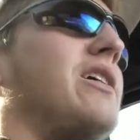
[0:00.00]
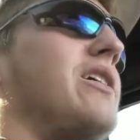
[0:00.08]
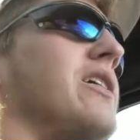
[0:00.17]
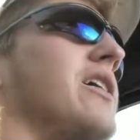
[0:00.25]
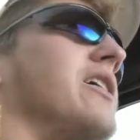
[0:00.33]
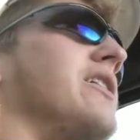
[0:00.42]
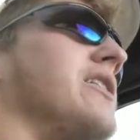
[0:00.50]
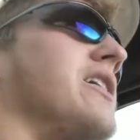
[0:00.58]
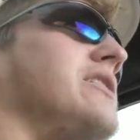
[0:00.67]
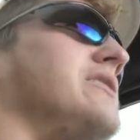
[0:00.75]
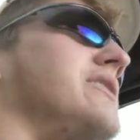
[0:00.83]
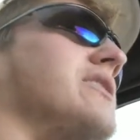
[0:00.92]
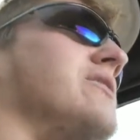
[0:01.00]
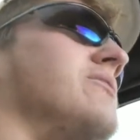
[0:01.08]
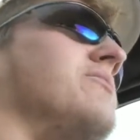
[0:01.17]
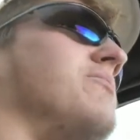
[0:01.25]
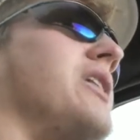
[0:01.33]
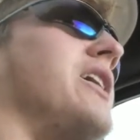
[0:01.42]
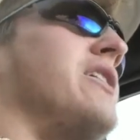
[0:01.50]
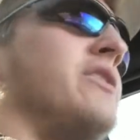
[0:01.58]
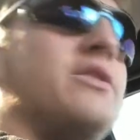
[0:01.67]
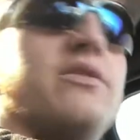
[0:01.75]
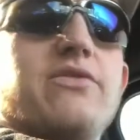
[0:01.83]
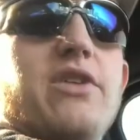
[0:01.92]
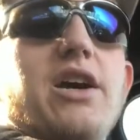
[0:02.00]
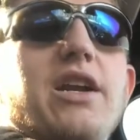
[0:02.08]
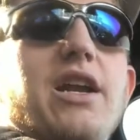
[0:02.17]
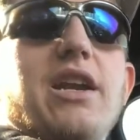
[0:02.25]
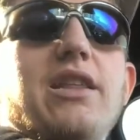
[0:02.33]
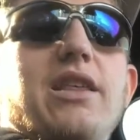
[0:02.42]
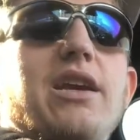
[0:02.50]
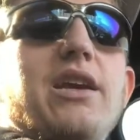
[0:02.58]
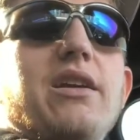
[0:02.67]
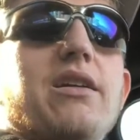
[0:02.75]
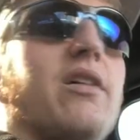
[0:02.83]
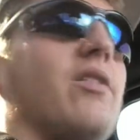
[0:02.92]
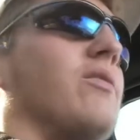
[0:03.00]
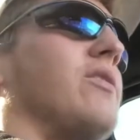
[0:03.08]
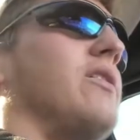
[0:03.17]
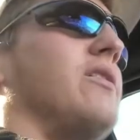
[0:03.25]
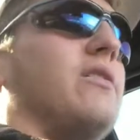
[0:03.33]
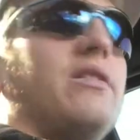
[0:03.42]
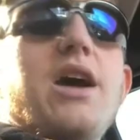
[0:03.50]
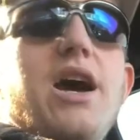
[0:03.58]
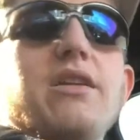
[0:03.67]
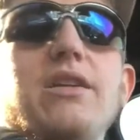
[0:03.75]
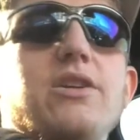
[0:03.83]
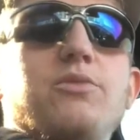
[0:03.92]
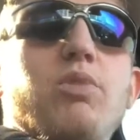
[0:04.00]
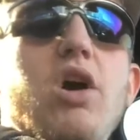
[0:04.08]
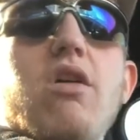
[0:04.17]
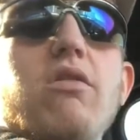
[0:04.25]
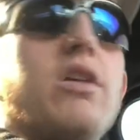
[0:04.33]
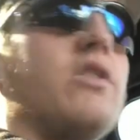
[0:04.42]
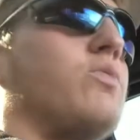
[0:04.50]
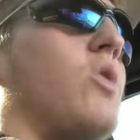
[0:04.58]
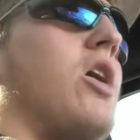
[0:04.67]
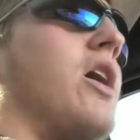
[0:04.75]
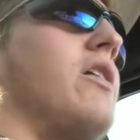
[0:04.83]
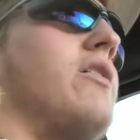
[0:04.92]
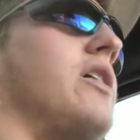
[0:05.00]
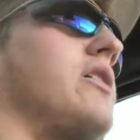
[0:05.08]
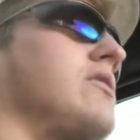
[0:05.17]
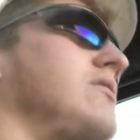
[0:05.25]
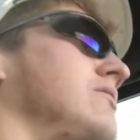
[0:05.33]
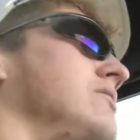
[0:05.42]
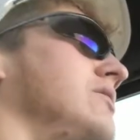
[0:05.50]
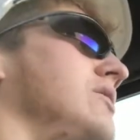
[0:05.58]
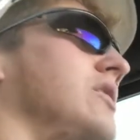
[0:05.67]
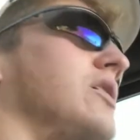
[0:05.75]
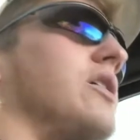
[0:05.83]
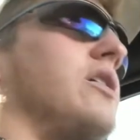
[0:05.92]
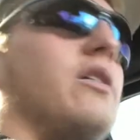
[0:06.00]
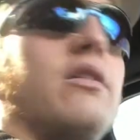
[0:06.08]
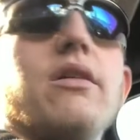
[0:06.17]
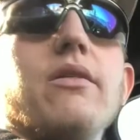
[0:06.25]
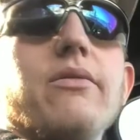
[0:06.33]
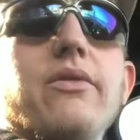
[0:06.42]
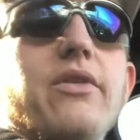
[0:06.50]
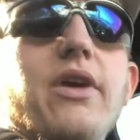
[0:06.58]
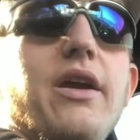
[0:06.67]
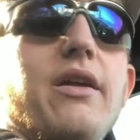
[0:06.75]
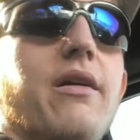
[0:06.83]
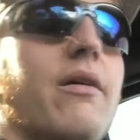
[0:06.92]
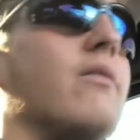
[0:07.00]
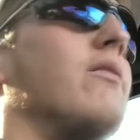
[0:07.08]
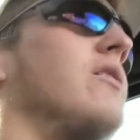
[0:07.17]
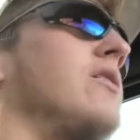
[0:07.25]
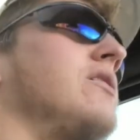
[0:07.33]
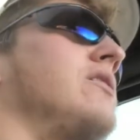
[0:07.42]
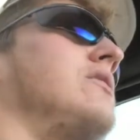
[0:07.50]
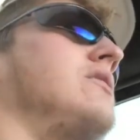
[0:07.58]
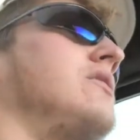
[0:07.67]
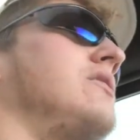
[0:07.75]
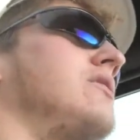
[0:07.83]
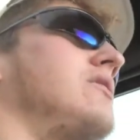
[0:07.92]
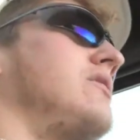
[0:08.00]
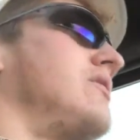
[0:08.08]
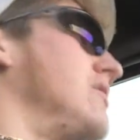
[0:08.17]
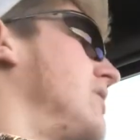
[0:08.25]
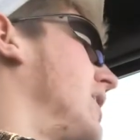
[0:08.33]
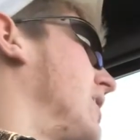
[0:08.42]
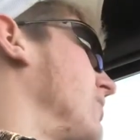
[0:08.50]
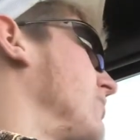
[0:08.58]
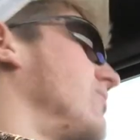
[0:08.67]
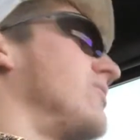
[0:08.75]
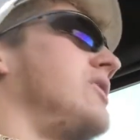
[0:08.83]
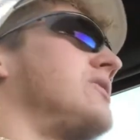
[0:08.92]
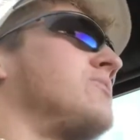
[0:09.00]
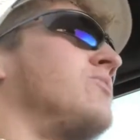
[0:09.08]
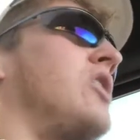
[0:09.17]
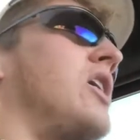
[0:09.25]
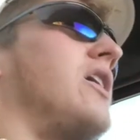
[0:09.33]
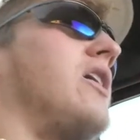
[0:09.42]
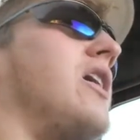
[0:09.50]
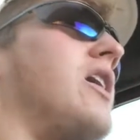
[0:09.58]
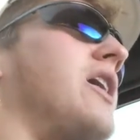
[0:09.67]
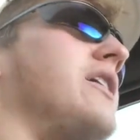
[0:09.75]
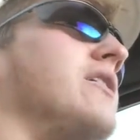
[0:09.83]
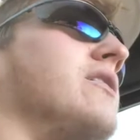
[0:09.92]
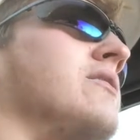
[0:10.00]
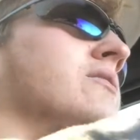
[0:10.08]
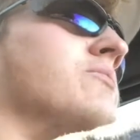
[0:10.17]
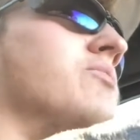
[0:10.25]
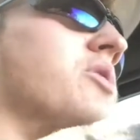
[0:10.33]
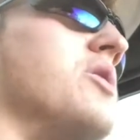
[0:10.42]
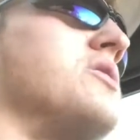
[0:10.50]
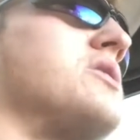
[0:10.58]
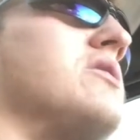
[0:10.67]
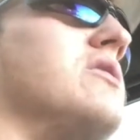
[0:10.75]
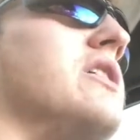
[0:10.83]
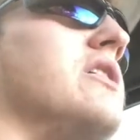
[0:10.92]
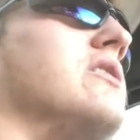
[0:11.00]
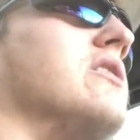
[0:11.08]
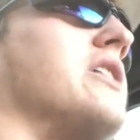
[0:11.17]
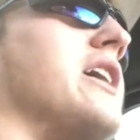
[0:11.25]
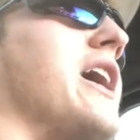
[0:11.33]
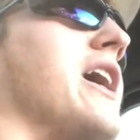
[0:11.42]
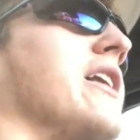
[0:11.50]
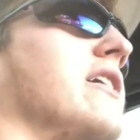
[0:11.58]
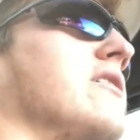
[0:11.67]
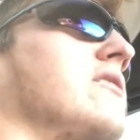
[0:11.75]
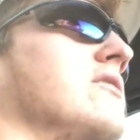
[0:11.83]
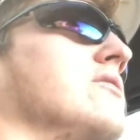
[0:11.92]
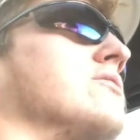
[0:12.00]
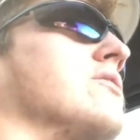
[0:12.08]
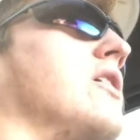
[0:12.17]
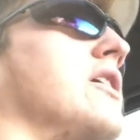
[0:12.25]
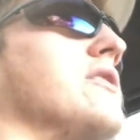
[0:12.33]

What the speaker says: and they didn't manage to find anything other than, yeah, it's broke, it's wiring. Yeah, you don't say, dude. Now, the reason why I didn't personally look at it and try to